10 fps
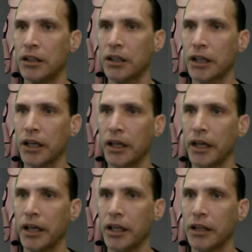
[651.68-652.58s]
Okay,
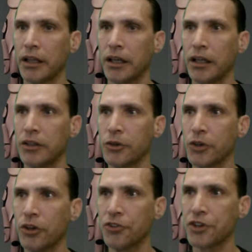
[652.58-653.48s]
and then you
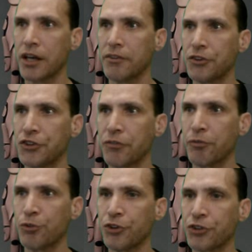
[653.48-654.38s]
can also have it set
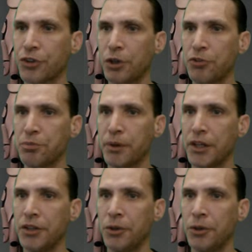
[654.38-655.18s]
for just close button